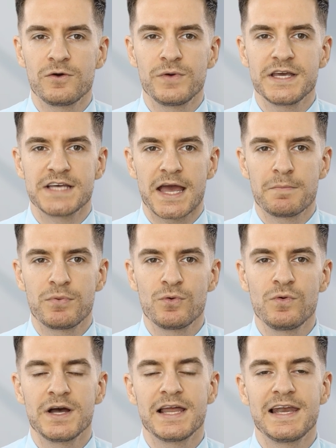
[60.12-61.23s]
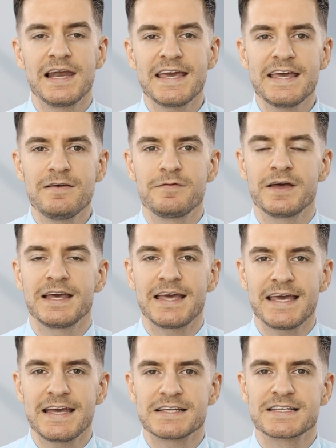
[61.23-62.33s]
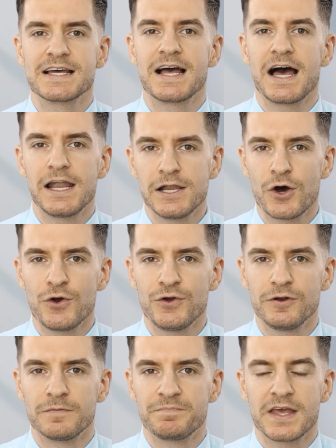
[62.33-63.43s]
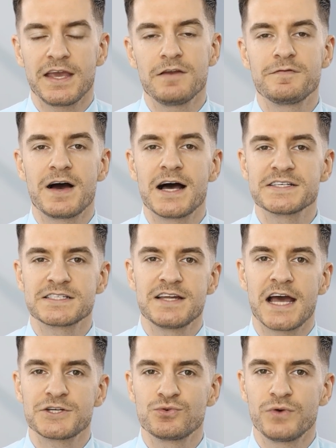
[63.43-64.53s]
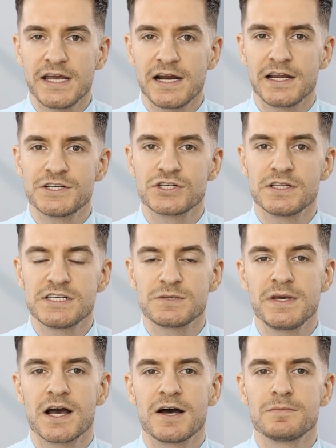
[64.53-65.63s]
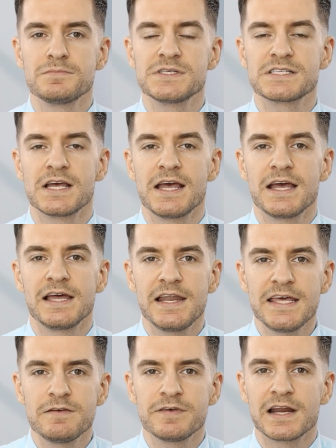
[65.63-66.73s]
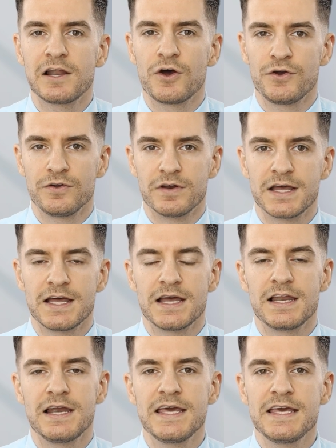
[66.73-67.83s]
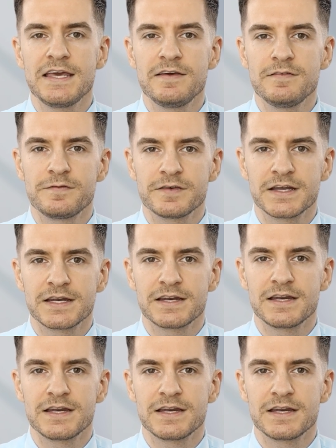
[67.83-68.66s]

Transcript: example. Leave it alone. In fast natural English, this becomes leave it alone. Leave it